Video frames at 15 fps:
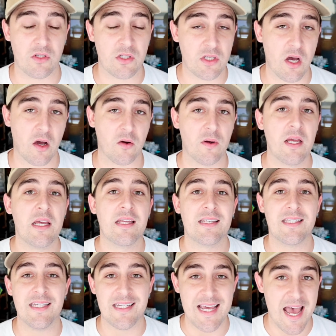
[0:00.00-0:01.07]
So
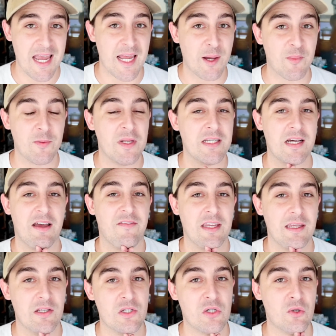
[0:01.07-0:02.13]
today I'm going to be diving
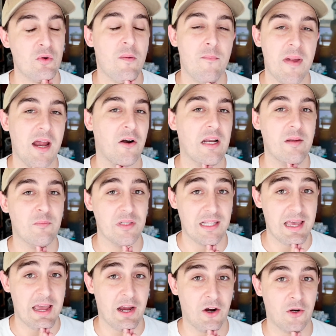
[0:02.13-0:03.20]
into Mary
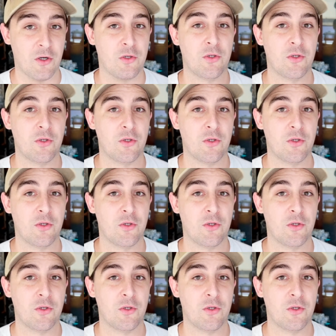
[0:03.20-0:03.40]
Blair,